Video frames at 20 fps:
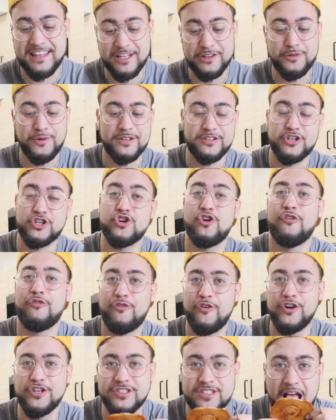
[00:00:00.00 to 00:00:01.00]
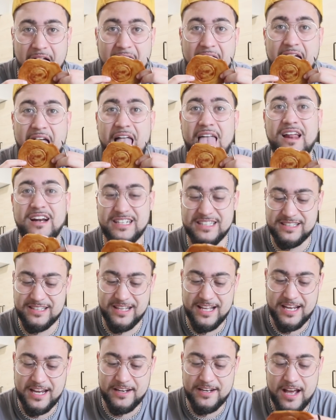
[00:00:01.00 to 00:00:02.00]
they do on the show first, is
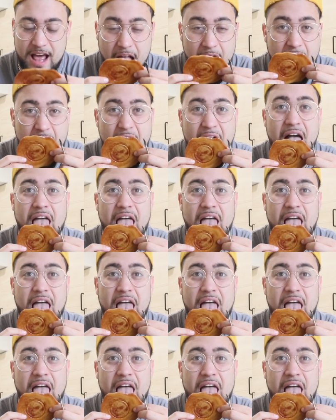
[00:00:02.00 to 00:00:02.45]
licking it.